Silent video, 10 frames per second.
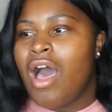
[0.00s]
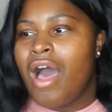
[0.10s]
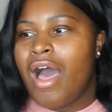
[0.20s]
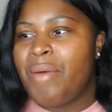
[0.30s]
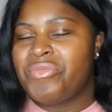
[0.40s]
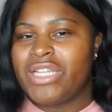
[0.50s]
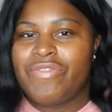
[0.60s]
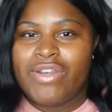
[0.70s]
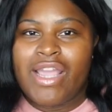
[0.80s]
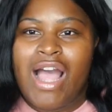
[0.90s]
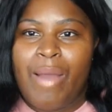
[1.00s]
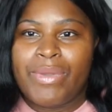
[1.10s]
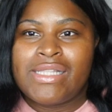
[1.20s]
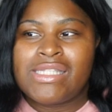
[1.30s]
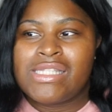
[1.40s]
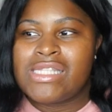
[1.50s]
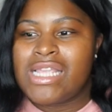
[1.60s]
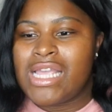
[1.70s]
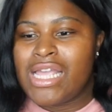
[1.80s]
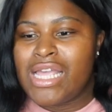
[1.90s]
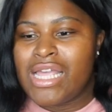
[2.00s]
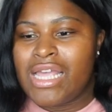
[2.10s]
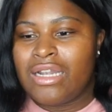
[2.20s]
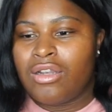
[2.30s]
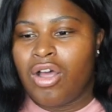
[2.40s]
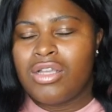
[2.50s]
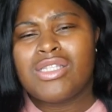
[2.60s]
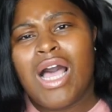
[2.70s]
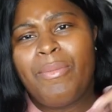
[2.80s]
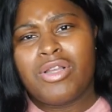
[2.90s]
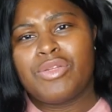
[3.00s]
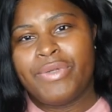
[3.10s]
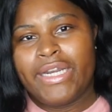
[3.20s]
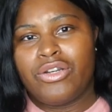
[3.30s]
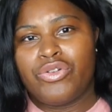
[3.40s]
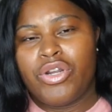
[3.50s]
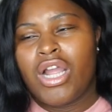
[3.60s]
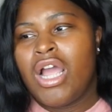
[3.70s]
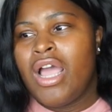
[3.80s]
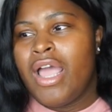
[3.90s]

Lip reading: leave any comments. Also, I'm also planning on doing,